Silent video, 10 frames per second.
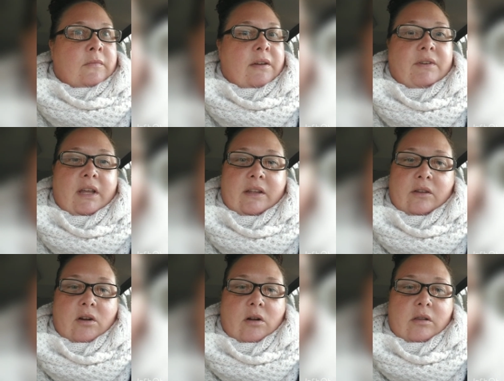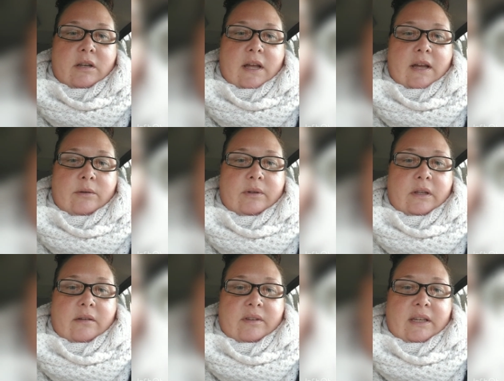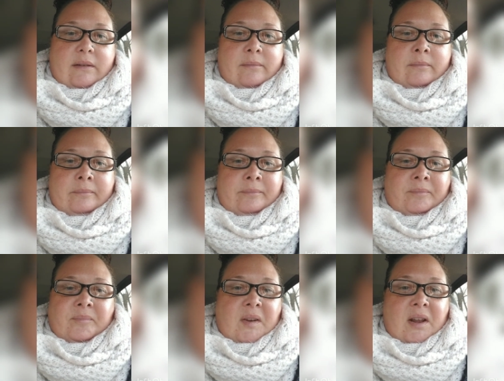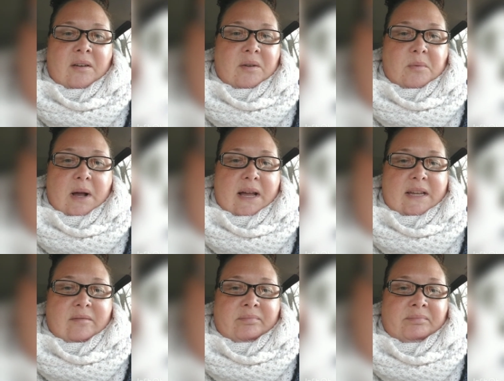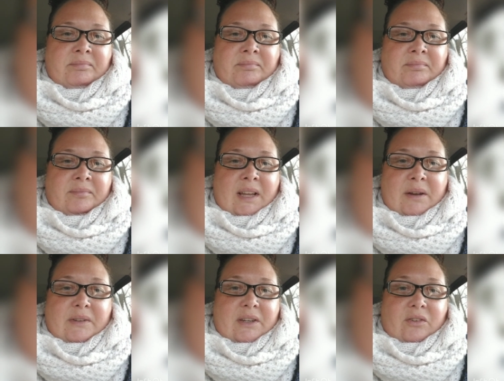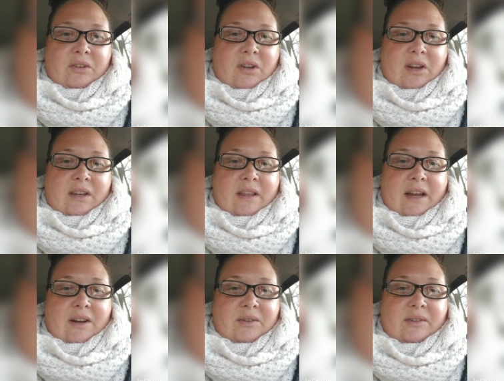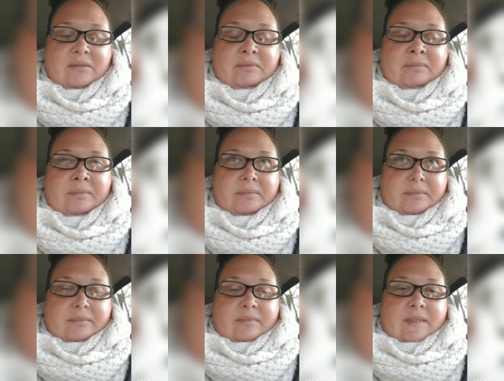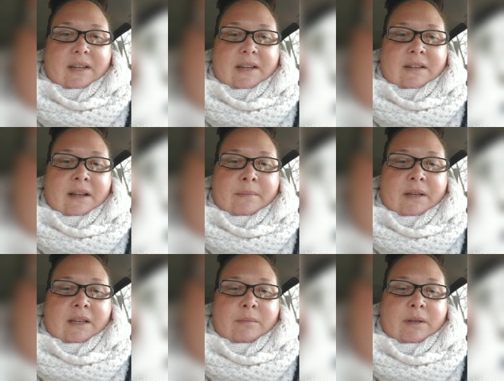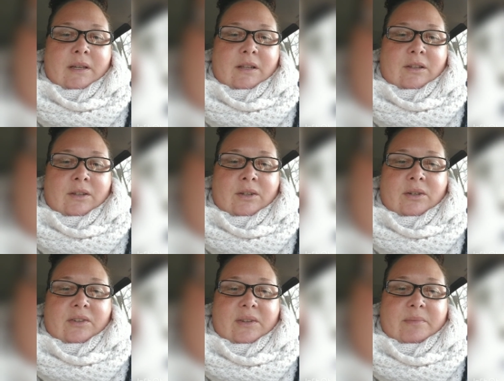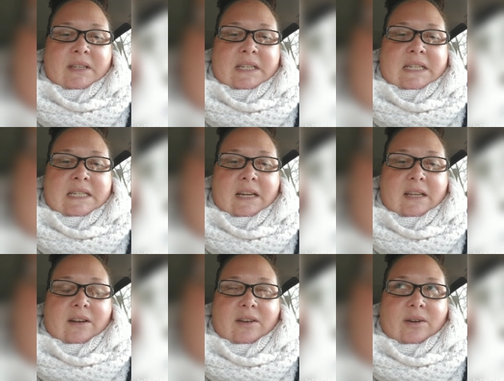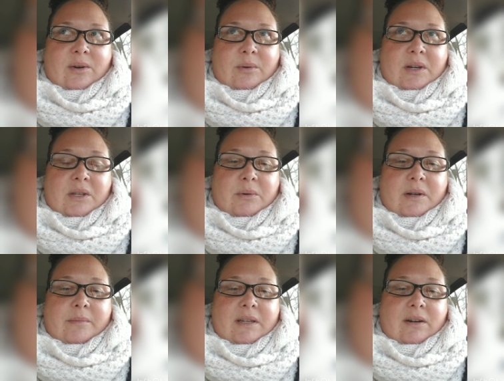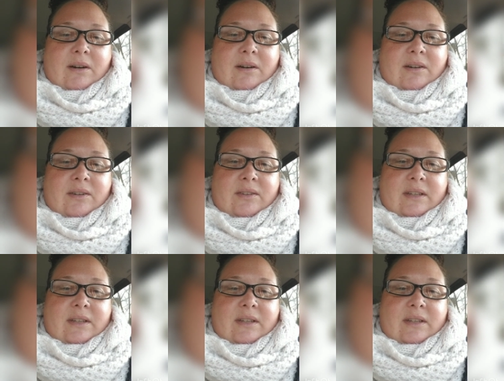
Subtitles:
Taking the call in the house, Lovey. I don't know why. I was actually talking to the house, and I'm like, give me a clue or something, what you want to be called.